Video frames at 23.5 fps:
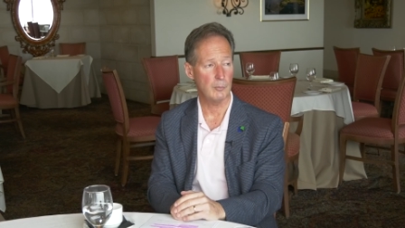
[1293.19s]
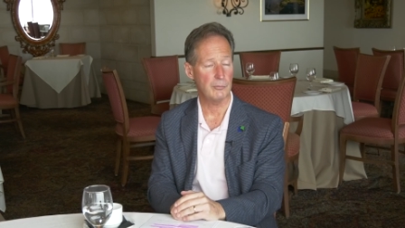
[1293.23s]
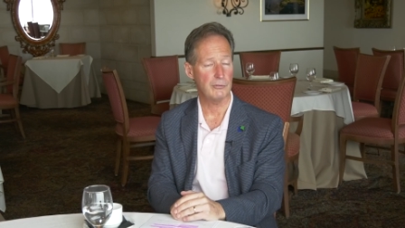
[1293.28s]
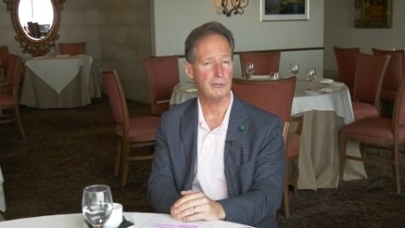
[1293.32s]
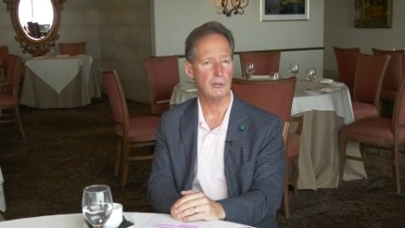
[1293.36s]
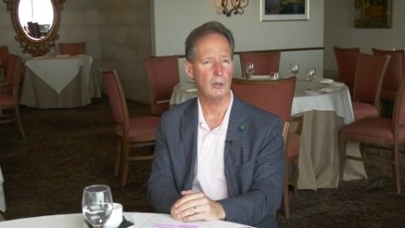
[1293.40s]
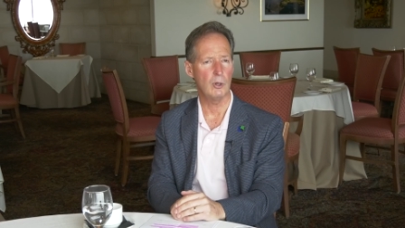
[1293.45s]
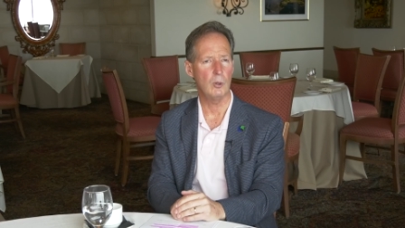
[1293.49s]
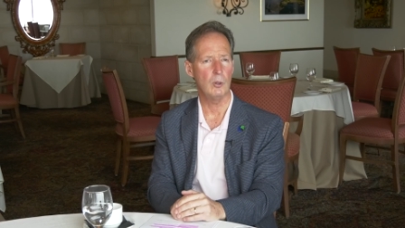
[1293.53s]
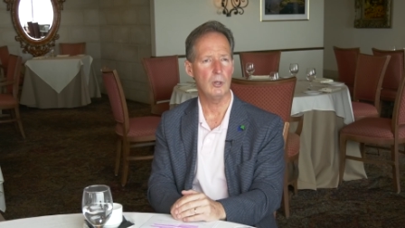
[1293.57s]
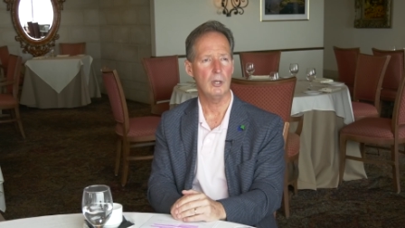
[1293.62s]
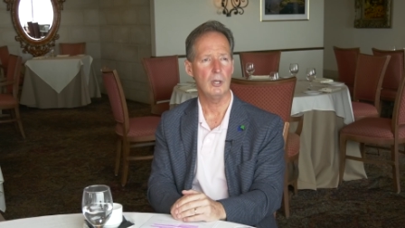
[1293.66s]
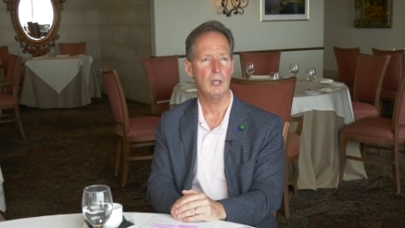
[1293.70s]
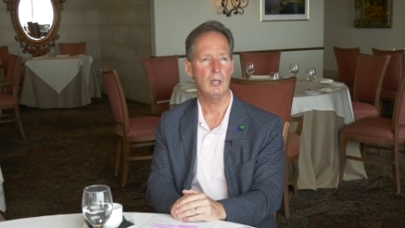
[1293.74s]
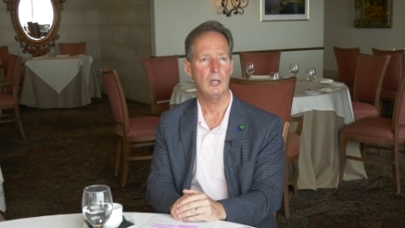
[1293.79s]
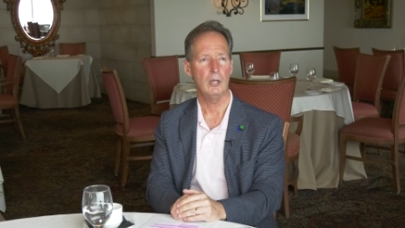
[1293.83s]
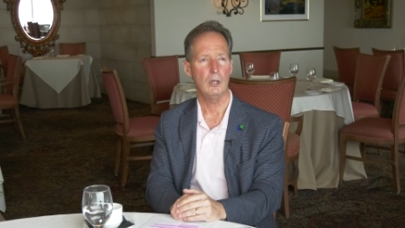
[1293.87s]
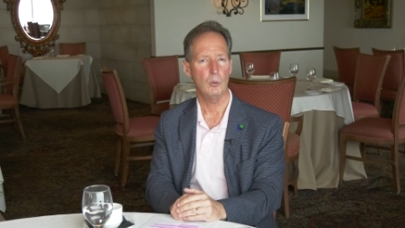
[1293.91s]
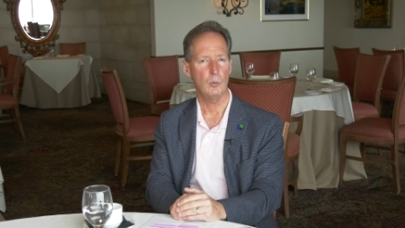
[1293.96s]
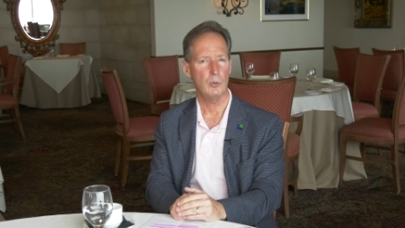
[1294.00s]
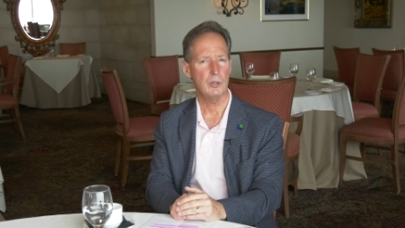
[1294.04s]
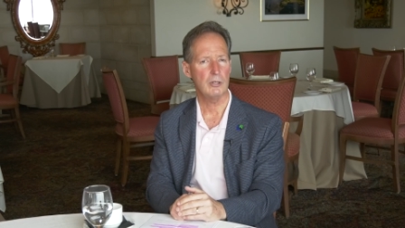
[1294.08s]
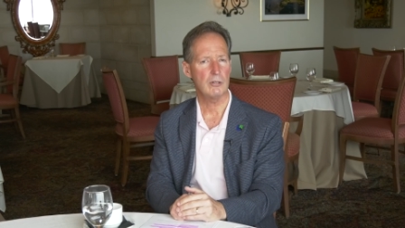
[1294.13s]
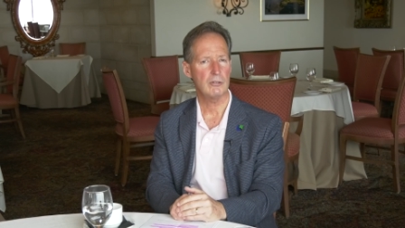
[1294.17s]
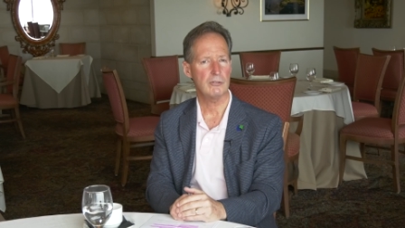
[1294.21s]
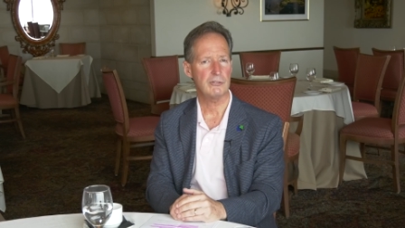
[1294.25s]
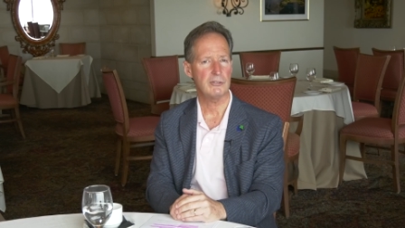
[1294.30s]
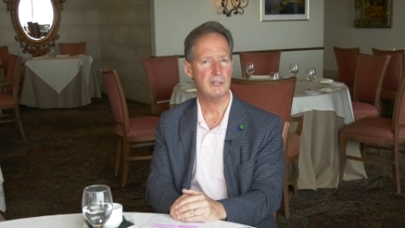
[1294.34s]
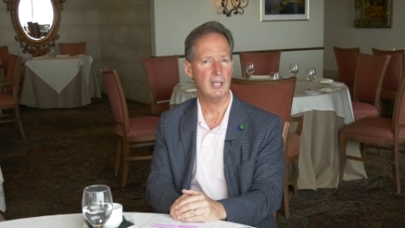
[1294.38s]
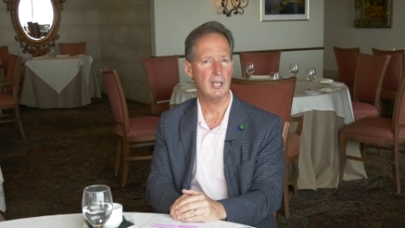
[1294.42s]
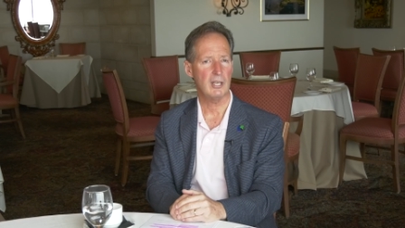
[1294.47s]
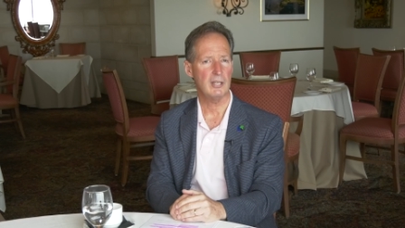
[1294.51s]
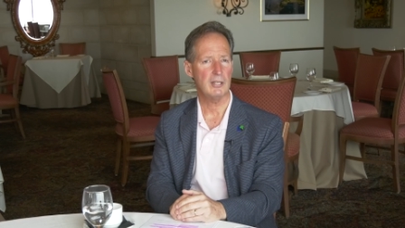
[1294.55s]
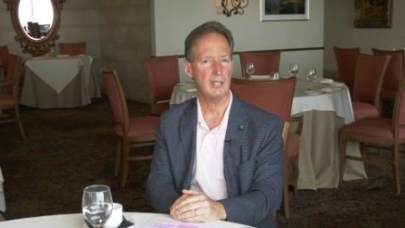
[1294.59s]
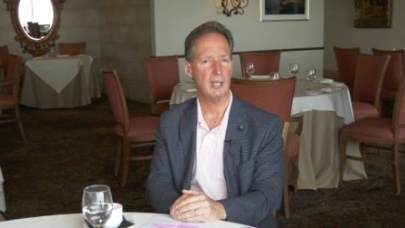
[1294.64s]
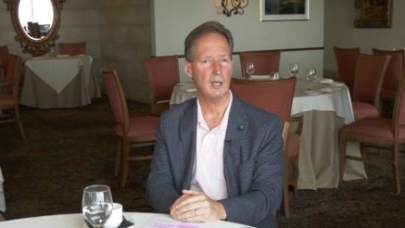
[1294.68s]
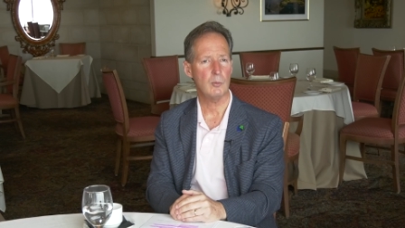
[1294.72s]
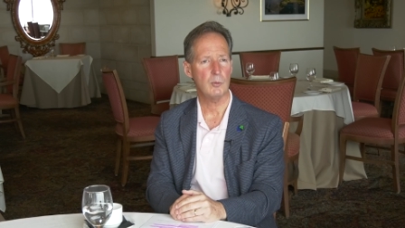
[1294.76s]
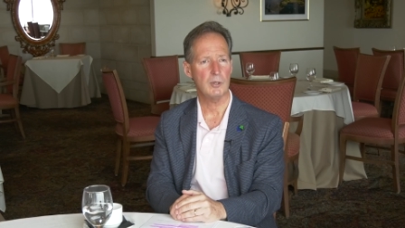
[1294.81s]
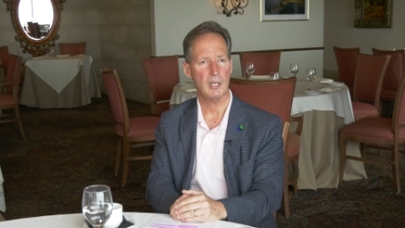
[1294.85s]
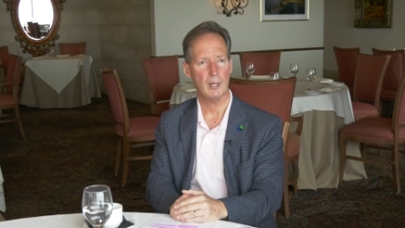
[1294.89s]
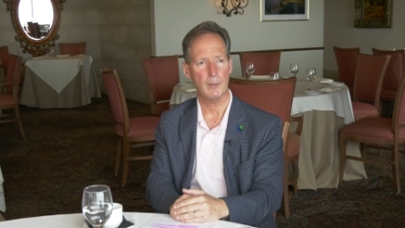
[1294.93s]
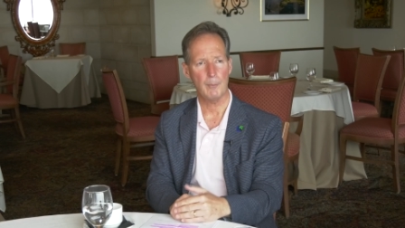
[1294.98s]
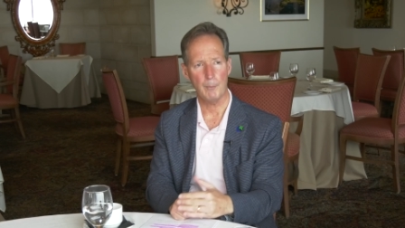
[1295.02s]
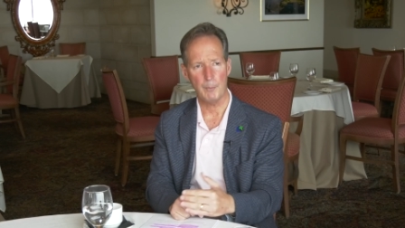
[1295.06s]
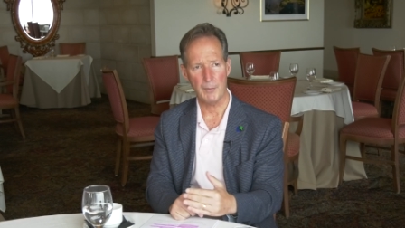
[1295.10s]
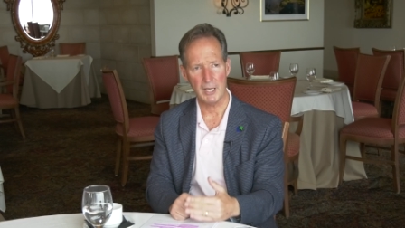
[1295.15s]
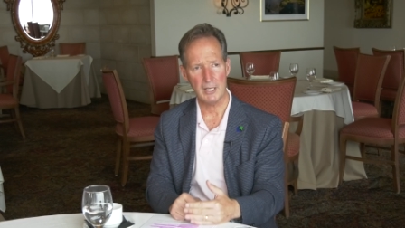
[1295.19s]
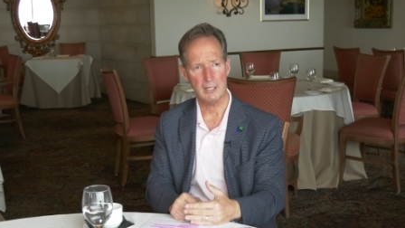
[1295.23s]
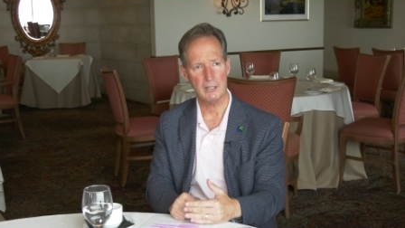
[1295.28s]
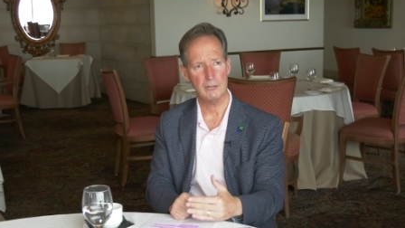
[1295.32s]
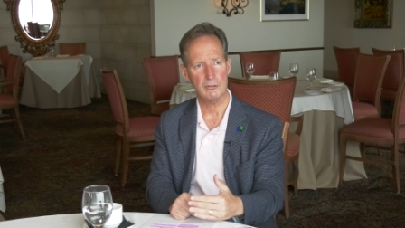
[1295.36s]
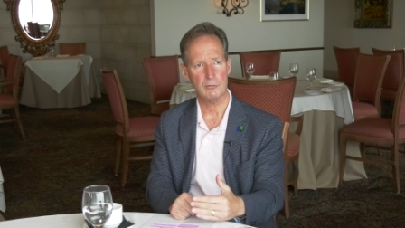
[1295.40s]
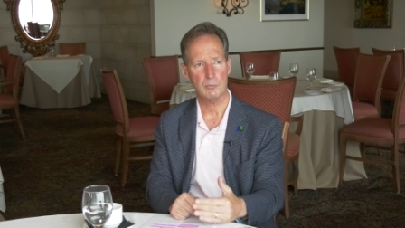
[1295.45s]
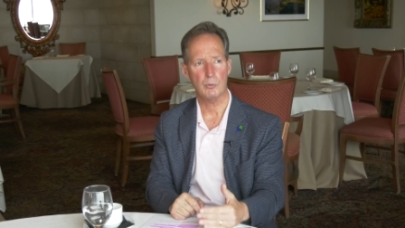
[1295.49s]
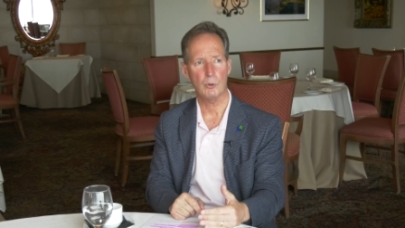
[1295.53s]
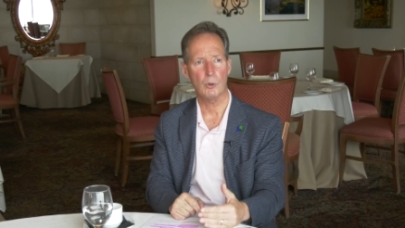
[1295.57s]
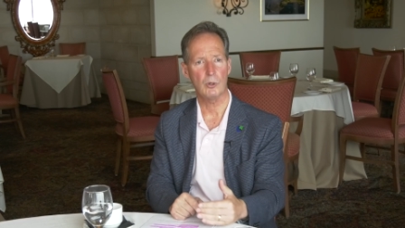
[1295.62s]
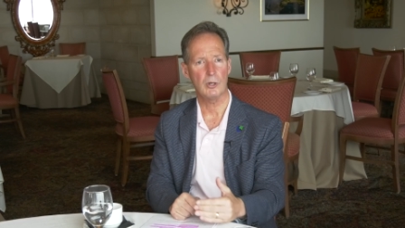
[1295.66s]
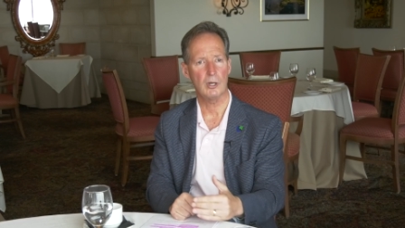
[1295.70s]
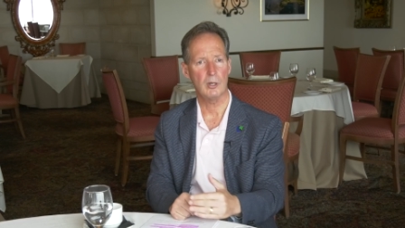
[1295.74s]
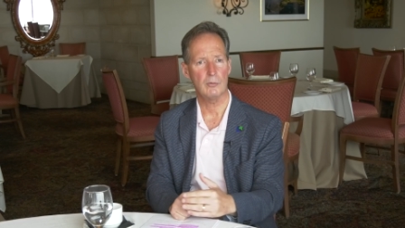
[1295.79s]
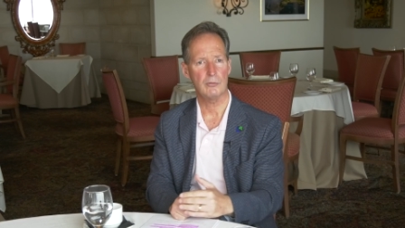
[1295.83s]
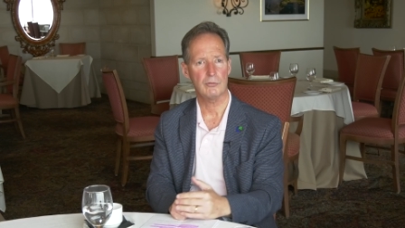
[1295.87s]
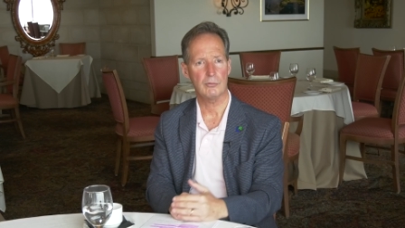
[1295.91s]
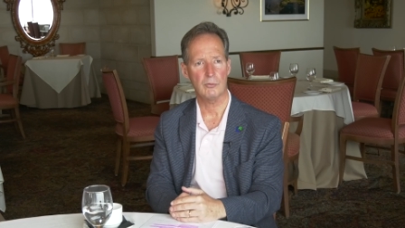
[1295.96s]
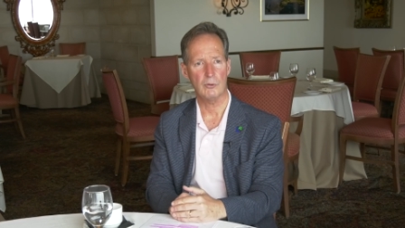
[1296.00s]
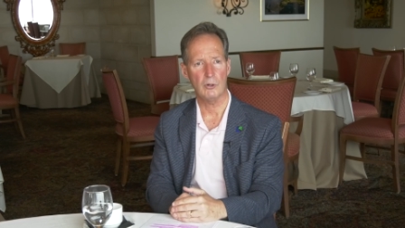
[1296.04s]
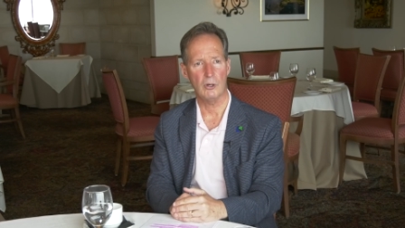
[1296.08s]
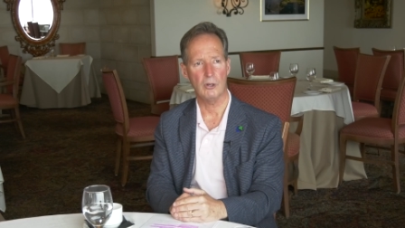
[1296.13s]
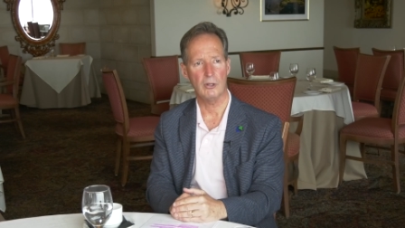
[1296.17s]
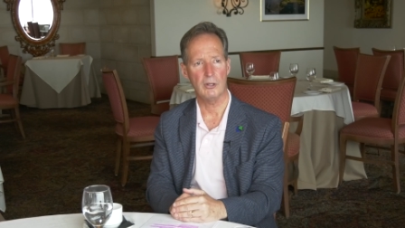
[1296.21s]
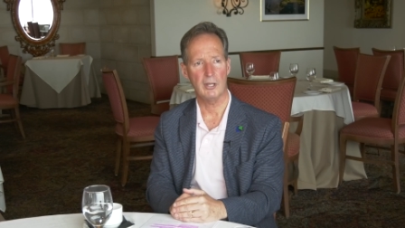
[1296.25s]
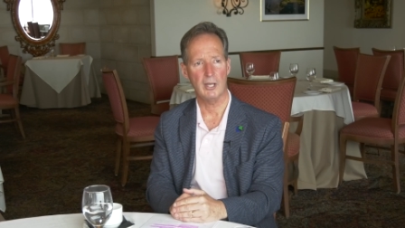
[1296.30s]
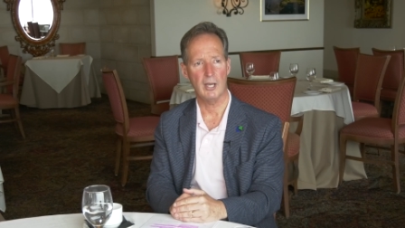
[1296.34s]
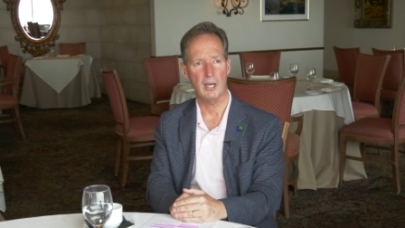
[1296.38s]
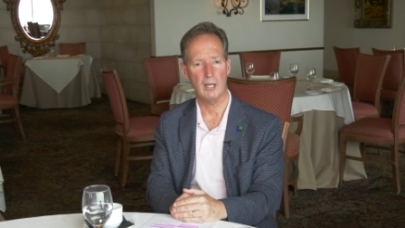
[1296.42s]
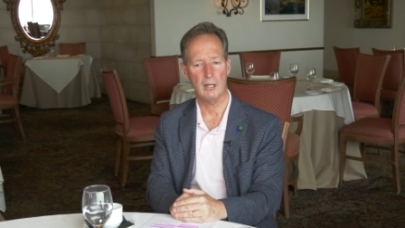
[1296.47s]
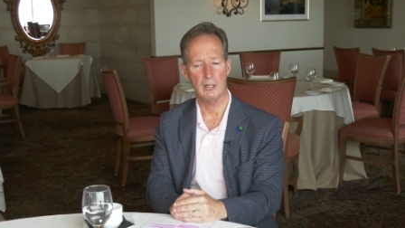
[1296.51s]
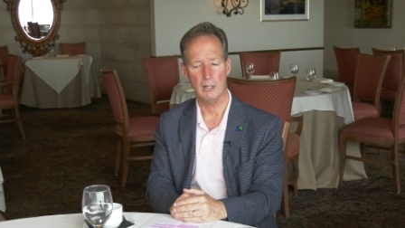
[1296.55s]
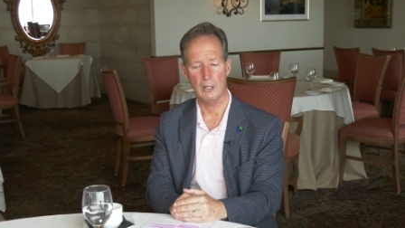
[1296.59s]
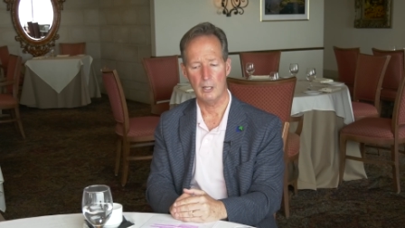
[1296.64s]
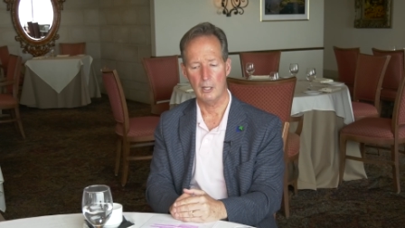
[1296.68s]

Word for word: So we understand that. We have maintenance programs for all of that.